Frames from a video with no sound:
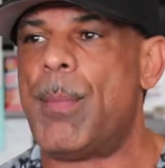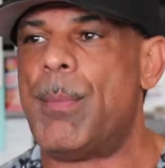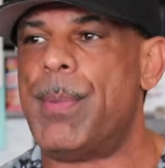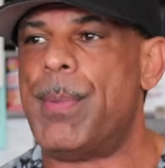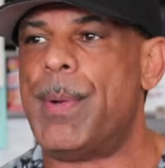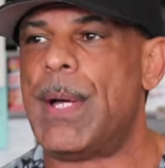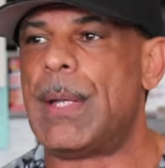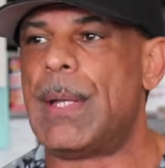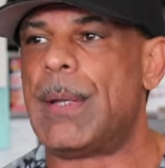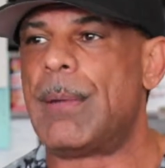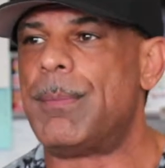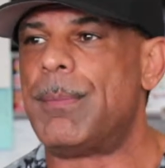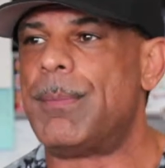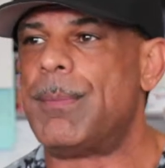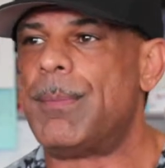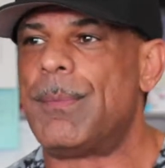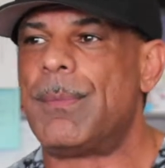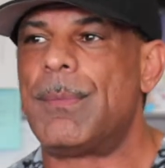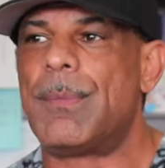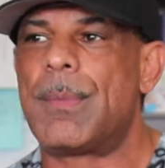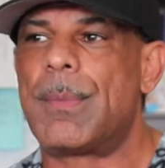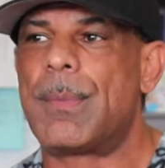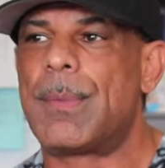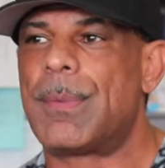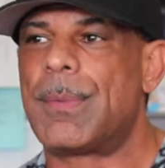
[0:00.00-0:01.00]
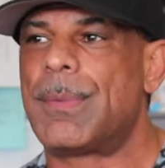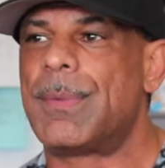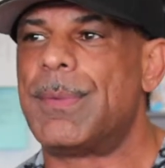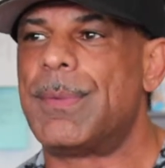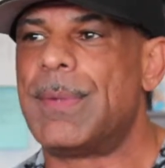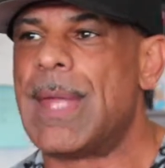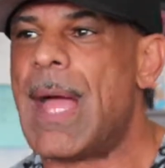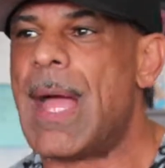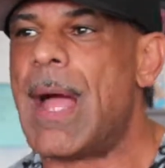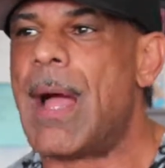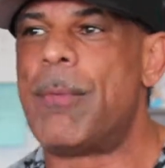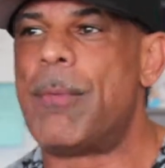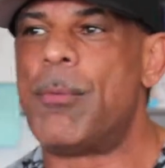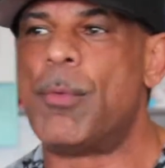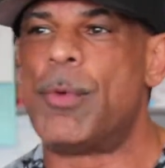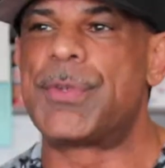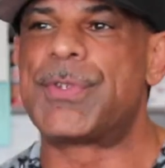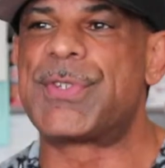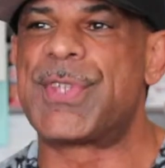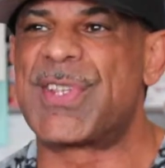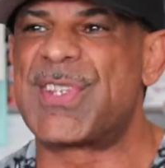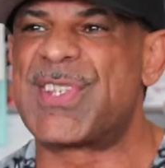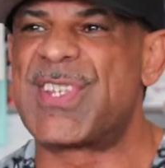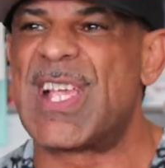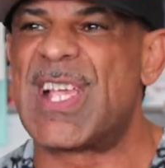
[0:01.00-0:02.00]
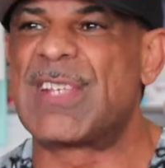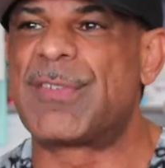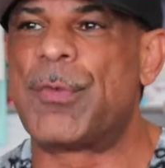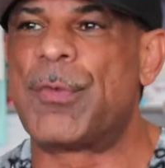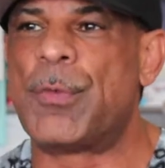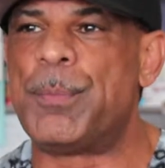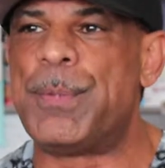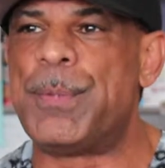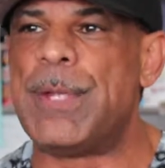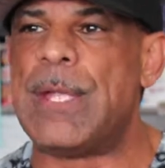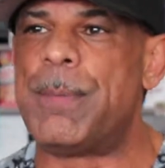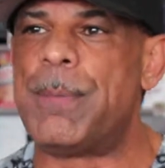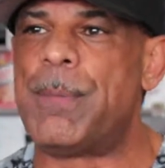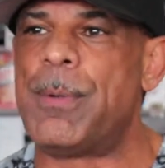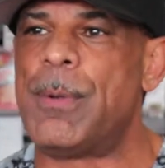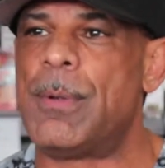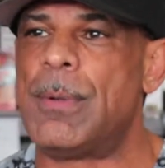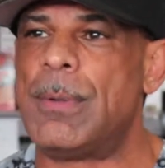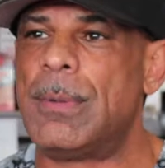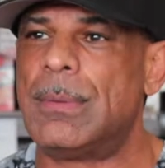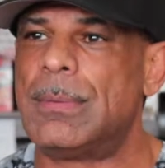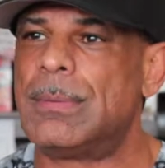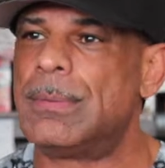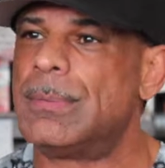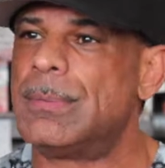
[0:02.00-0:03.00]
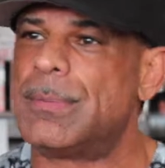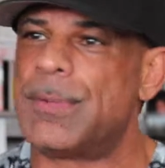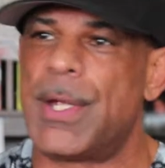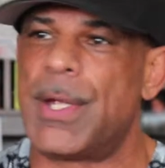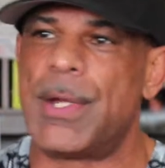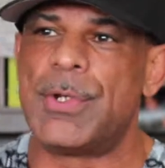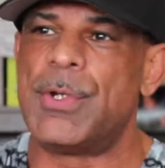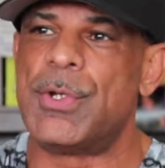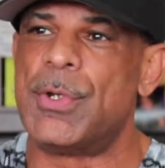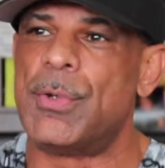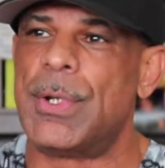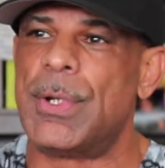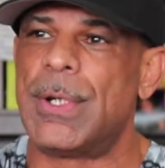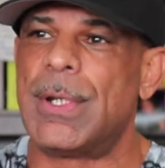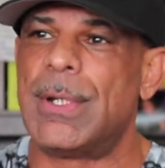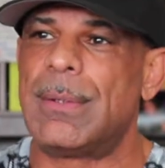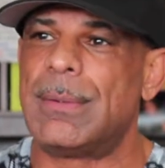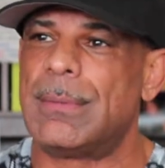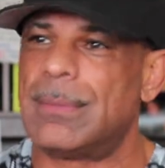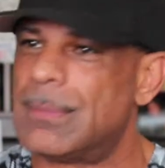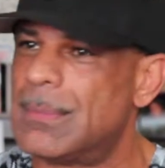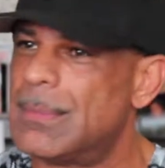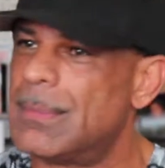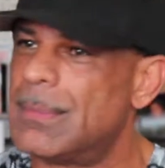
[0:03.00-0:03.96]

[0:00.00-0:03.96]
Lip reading: but now I'm with successful people. They're doing it.